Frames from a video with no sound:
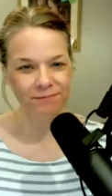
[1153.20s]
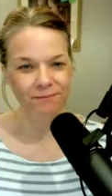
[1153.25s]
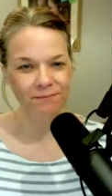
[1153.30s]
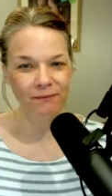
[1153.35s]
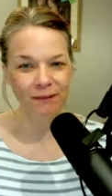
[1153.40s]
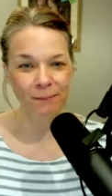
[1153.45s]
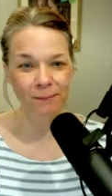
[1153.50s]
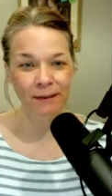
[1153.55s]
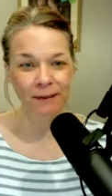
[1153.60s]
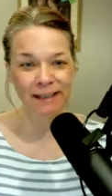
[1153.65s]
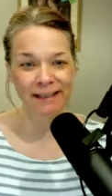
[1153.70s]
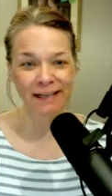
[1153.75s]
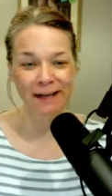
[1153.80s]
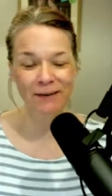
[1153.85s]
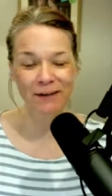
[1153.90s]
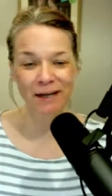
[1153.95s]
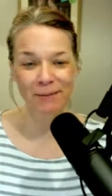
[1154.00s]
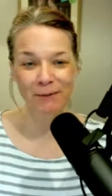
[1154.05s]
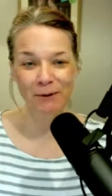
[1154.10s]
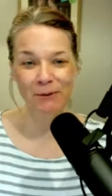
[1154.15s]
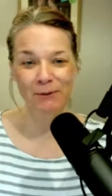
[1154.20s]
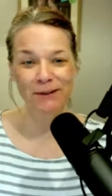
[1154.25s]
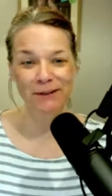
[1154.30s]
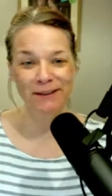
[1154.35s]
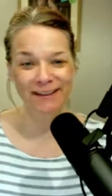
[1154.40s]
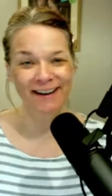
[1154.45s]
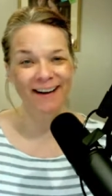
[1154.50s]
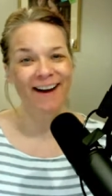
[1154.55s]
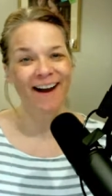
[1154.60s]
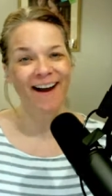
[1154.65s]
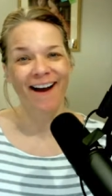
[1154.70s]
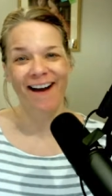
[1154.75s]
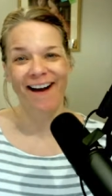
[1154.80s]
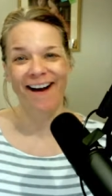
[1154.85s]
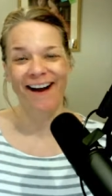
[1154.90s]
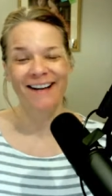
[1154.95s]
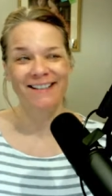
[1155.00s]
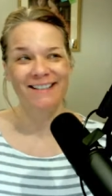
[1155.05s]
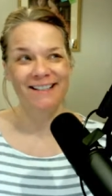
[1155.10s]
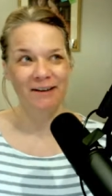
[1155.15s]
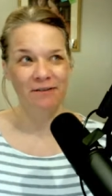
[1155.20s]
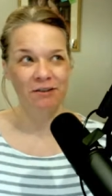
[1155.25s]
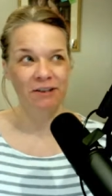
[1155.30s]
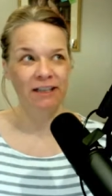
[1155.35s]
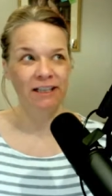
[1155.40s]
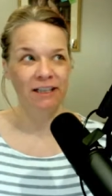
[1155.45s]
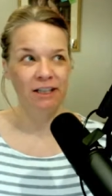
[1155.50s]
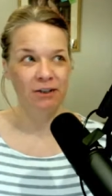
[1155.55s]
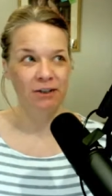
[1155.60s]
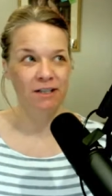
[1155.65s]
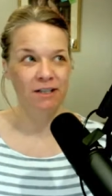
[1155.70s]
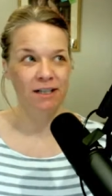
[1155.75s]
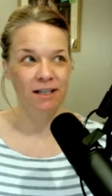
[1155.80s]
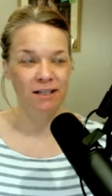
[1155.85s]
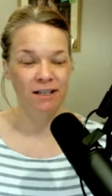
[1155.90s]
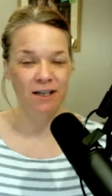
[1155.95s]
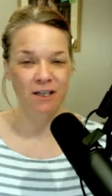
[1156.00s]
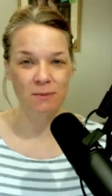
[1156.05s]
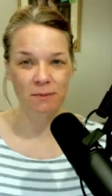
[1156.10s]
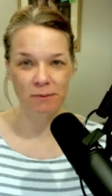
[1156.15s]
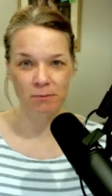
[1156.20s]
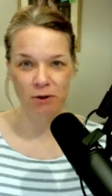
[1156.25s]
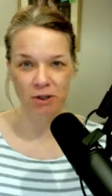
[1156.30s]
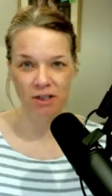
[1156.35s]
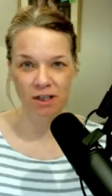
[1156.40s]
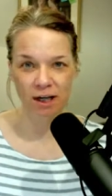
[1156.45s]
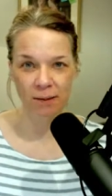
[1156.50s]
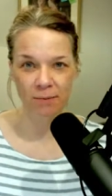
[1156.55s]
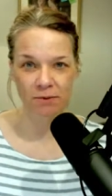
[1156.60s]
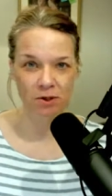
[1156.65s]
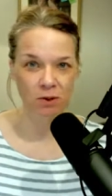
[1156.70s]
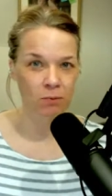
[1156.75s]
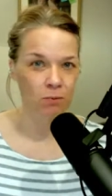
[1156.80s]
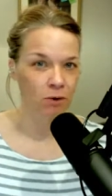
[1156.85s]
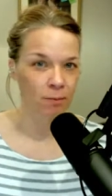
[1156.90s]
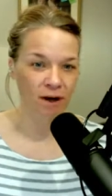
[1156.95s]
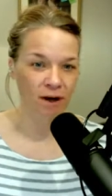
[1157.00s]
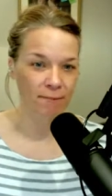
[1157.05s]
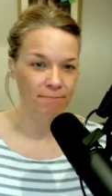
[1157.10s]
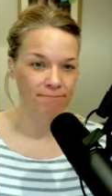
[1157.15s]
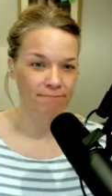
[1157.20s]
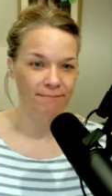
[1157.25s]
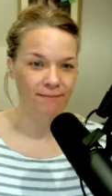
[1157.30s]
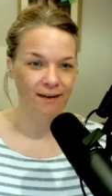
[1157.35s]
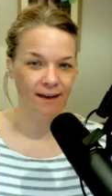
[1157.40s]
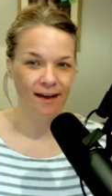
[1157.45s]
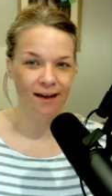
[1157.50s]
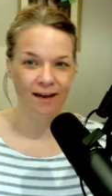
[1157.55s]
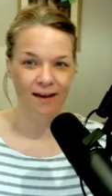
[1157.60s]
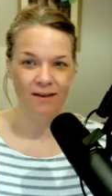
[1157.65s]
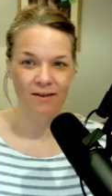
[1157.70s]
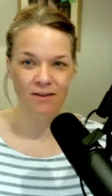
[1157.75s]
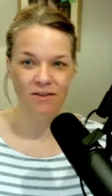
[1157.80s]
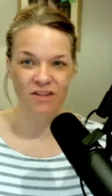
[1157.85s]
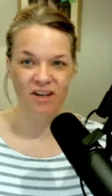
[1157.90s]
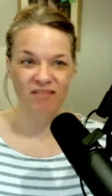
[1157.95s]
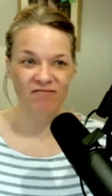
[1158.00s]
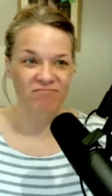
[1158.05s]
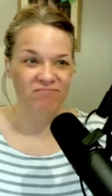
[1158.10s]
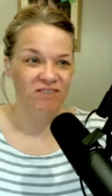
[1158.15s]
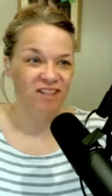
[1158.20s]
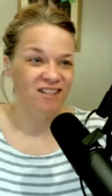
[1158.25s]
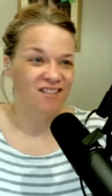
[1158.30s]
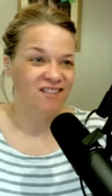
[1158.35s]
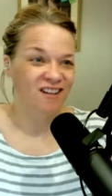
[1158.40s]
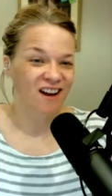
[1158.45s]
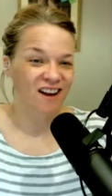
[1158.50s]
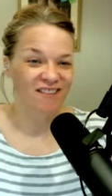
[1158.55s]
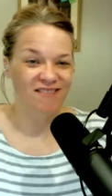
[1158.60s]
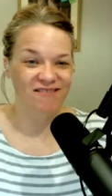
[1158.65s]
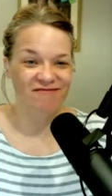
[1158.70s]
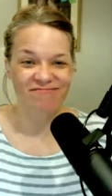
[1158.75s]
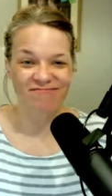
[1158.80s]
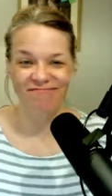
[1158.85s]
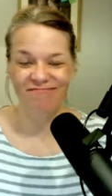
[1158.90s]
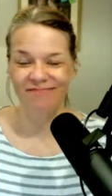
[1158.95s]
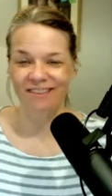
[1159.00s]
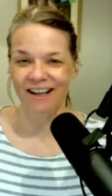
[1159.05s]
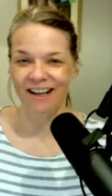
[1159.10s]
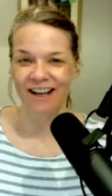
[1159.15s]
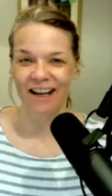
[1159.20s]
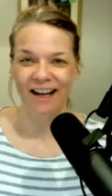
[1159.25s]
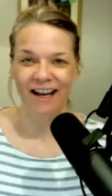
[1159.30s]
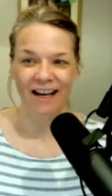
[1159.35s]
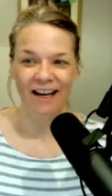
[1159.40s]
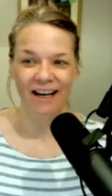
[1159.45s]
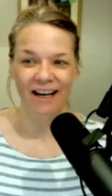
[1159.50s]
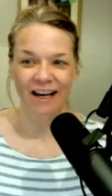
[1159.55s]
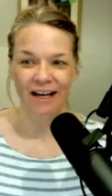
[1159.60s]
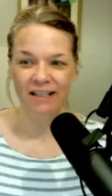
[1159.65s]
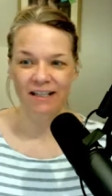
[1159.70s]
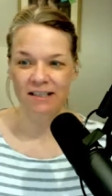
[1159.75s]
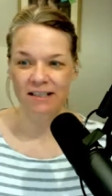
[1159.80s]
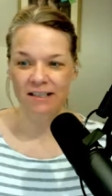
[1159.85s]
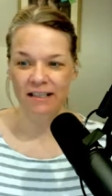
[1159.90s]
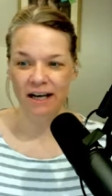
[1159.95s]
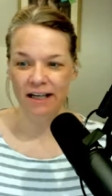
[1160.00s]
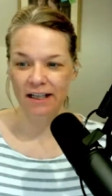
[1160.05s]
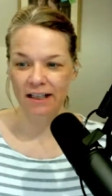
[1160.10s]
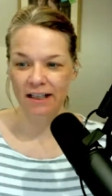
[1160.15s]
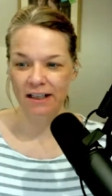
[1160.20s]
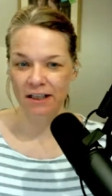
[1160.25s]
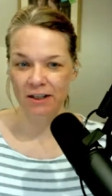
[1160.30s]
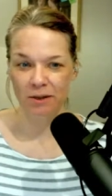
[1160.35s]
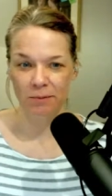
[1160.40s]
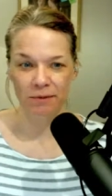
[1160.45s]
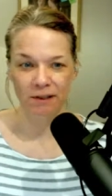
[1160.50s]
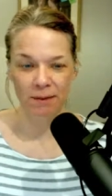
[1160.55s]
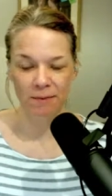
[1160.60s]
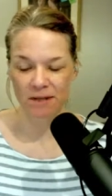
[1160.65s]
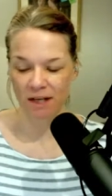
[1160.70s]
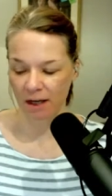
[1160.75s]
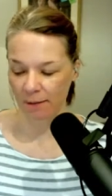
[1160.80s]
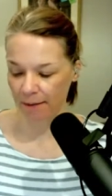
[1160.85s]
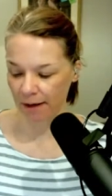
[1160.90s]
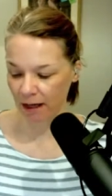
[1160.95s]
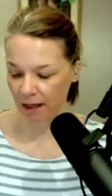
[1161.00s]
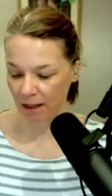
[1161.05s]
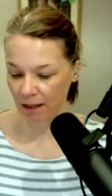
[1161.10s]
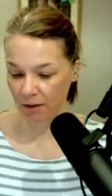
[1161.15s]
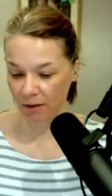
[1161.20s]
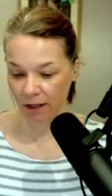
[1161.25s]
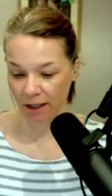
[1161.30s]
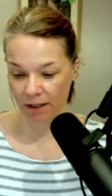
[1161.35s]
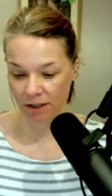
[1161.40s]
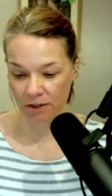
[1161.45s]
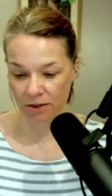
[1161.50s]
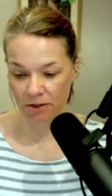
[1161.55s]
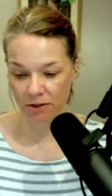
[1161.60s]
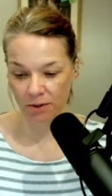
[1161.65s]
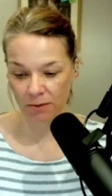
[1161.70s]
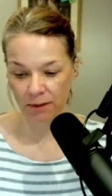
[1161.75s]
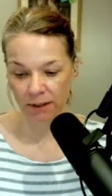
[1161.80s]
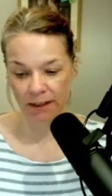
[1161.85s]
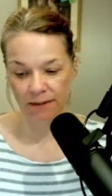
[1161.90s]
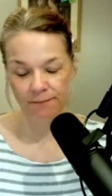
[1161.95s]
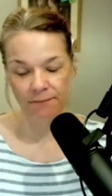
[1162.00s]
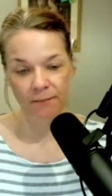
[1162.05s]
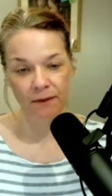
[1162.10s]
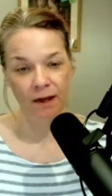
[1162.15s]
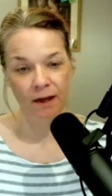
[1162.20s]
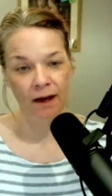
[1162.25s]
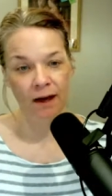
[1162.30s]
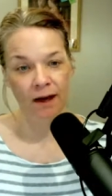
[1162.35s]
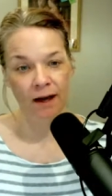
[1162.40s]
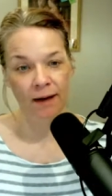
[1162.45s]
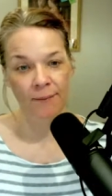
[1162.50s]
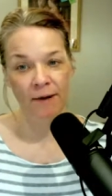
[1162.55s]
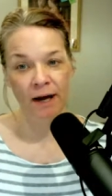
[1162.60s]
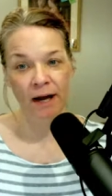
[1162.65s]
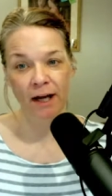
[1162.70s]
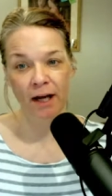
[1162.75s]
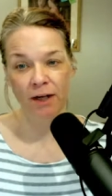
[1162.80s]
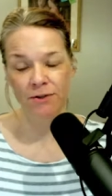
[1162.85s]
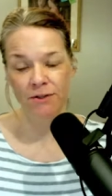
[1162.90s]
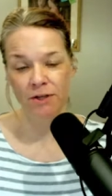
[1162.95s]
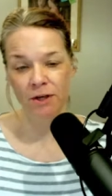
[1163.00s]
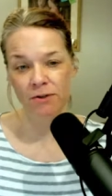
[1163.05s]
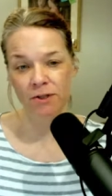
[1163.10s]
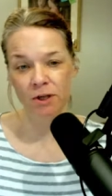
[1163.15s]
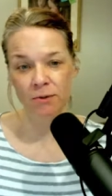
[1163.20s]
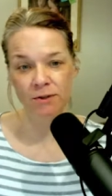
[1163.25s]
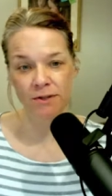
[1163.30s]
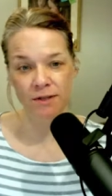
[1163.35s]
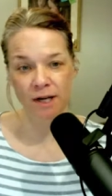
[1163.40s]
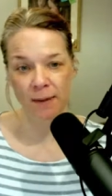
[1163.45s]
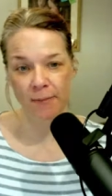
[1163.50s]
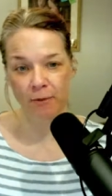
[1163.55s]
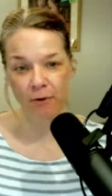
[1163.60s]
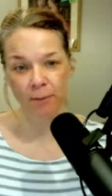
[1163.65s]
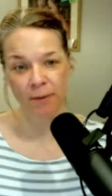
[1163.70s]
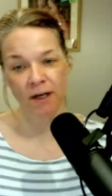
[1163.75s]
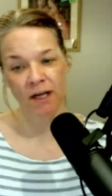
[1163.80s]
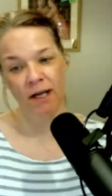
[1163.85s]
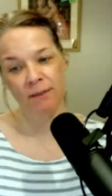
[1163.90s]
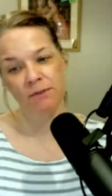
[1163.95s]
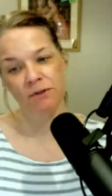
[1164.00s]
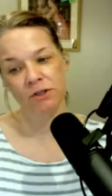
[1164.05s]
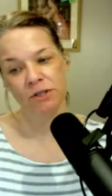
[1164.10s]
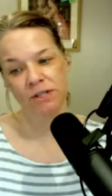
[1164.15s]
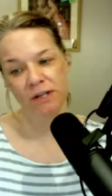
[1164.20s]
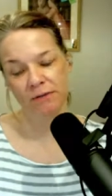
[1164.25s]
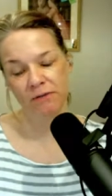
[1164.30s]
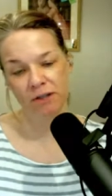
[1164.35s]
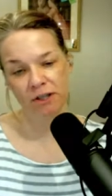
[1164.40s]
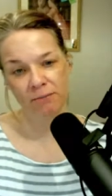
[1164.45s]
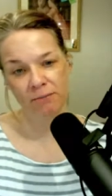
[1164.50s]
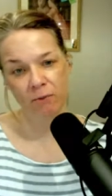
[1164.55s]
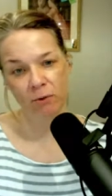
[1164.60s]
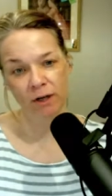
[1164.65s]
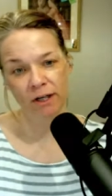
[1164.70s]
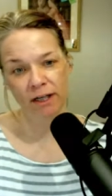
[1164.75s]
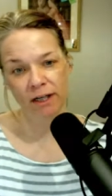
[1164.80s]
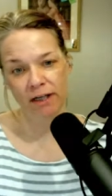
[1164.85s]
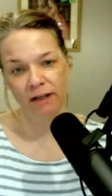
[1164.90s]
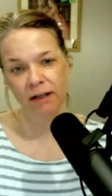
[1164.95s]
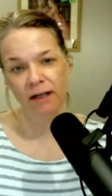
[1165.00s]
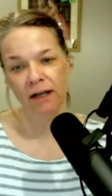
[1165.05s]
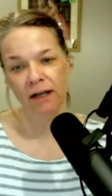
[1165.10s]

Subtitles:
But now that I'm older, I definitely notice that it takes me more time to warm up. So just does. And I can either be upset about it or I can just do it. I also don't stop warming up just after the morning.